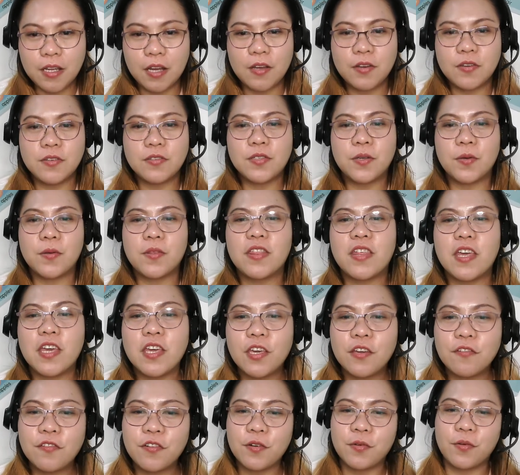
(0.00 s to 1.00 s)
Also, thank
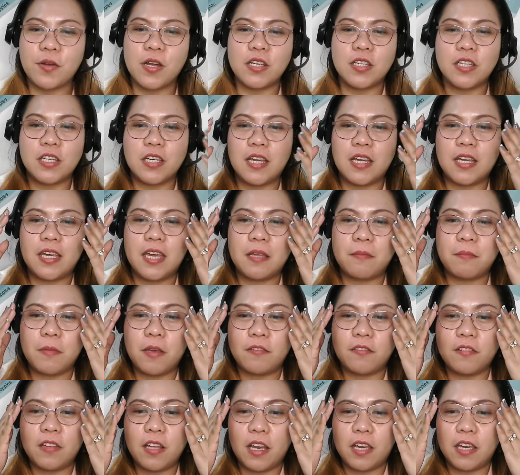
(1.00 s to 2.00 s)
you for watching again
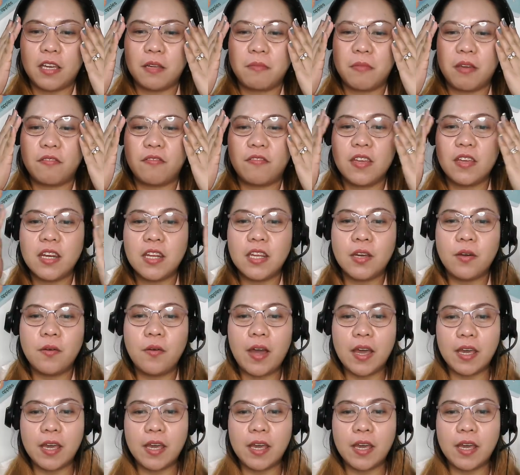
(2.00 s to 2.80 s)
my vlog and my video.